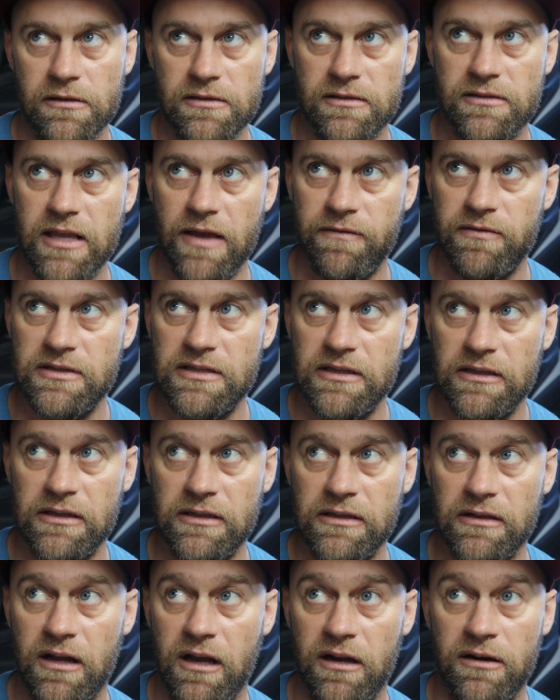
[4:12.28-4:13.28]

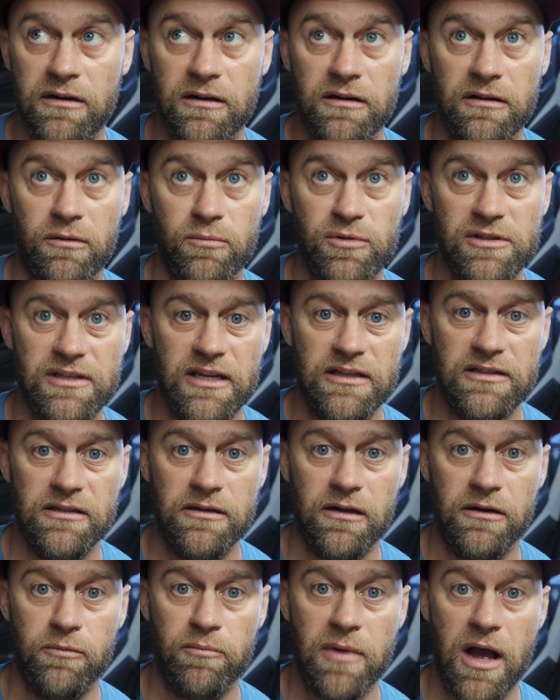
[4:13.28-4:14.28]
1700, almost
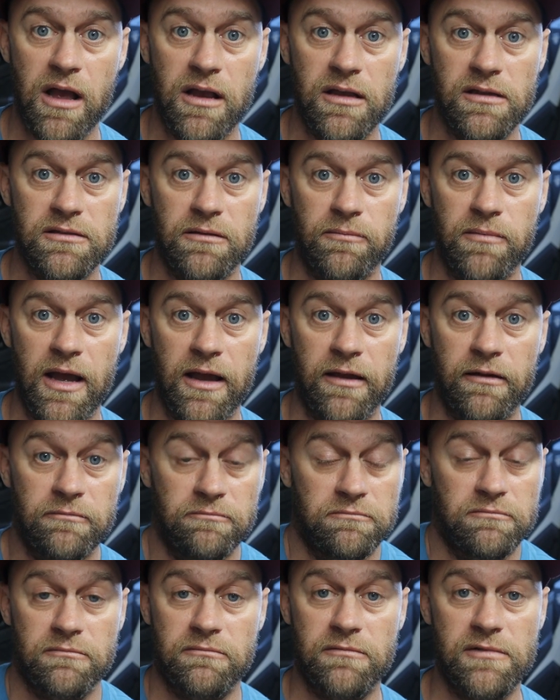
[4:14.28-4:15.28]
1800 miles on
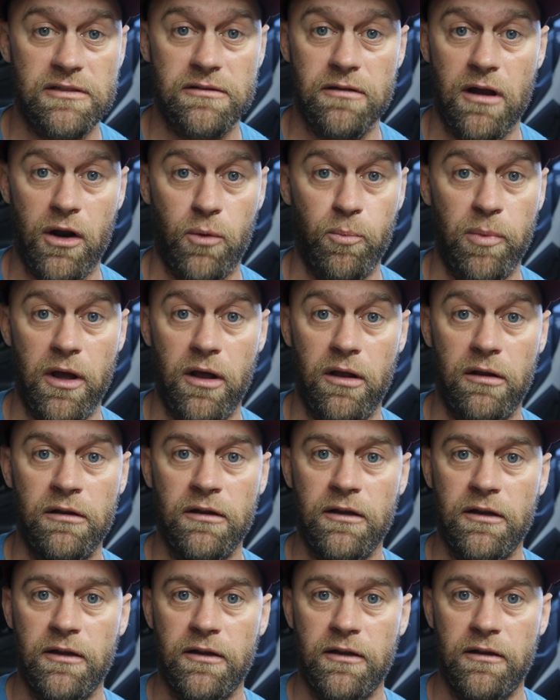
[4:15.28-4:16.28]
my stock
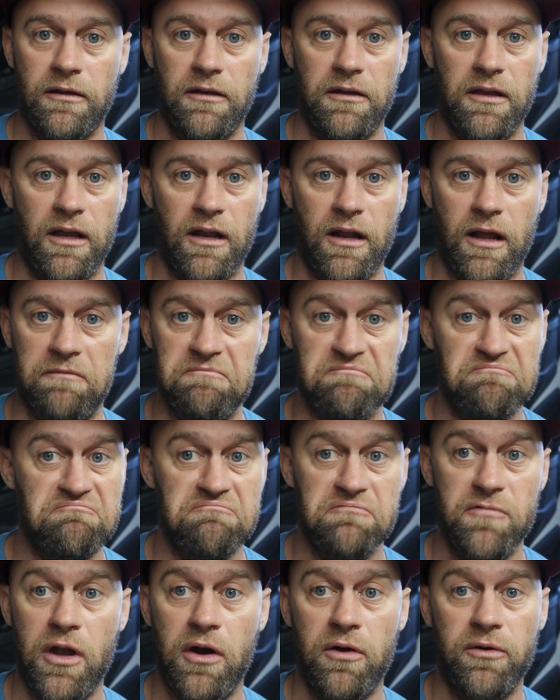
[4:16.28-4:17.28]
belt, and I
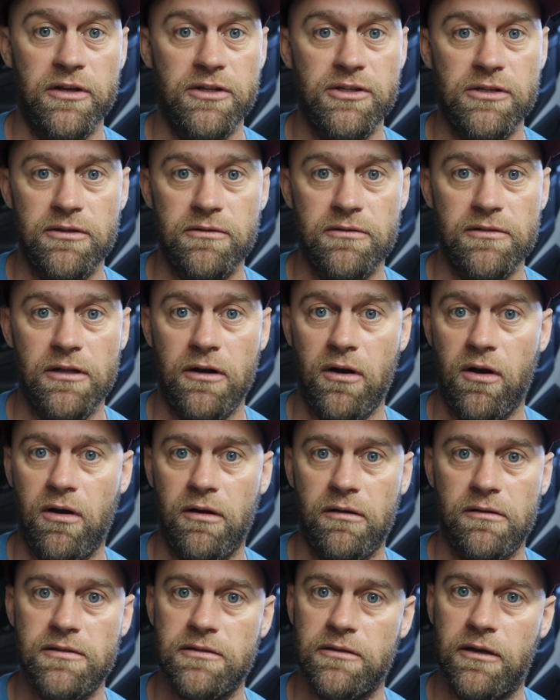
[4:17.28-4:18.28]
have no issues at
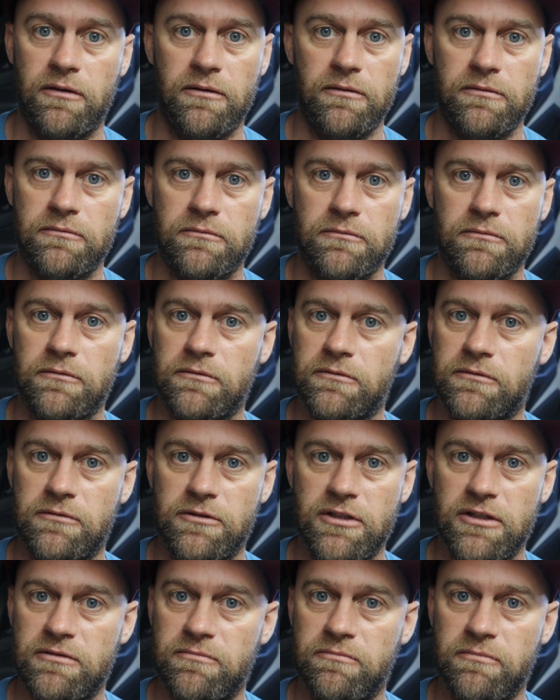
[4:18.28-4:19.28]
all. So
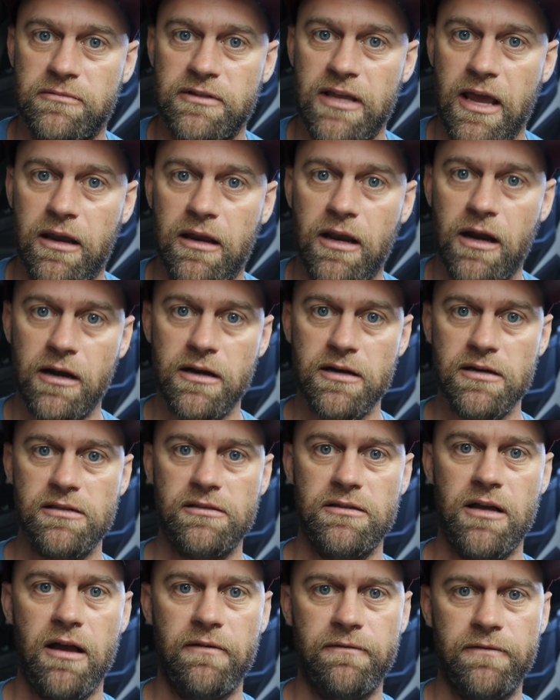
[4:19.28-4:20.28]
just take care of your
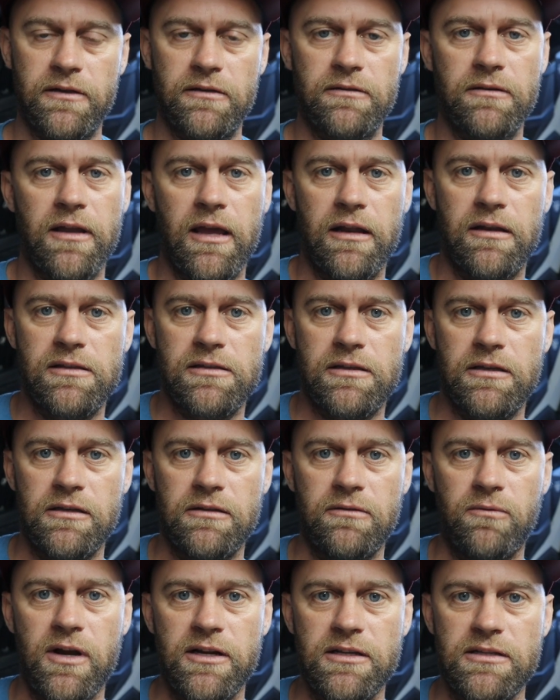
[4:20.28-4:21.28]
stuff, and it's
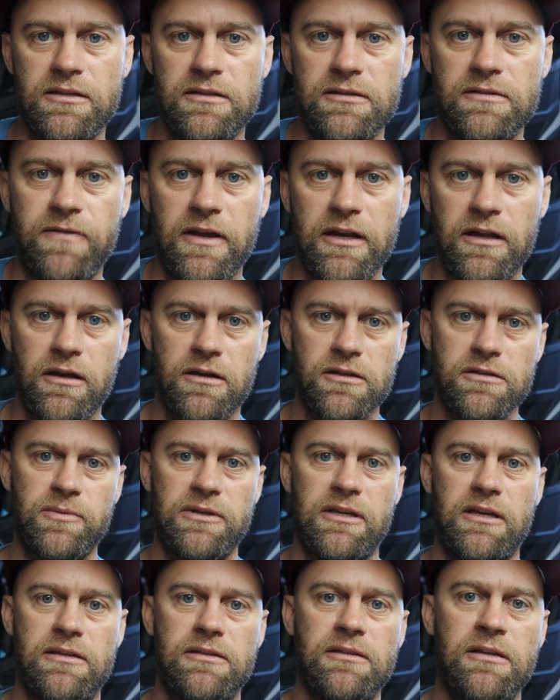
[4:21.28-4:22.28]
good to watch these videos
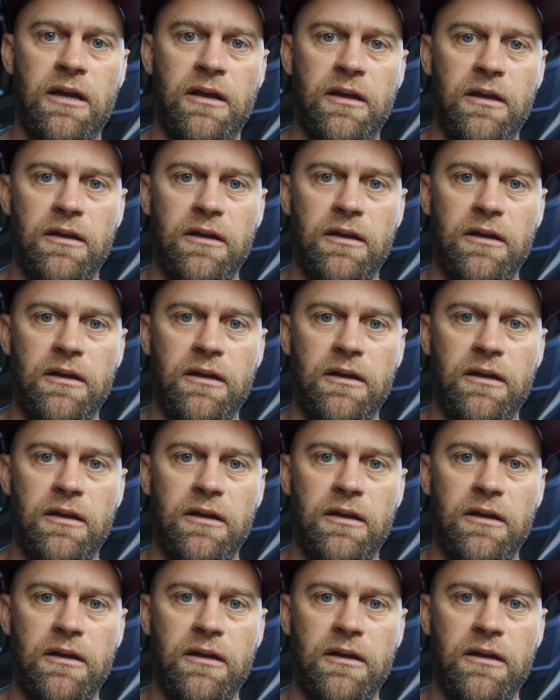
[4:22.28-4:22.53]
because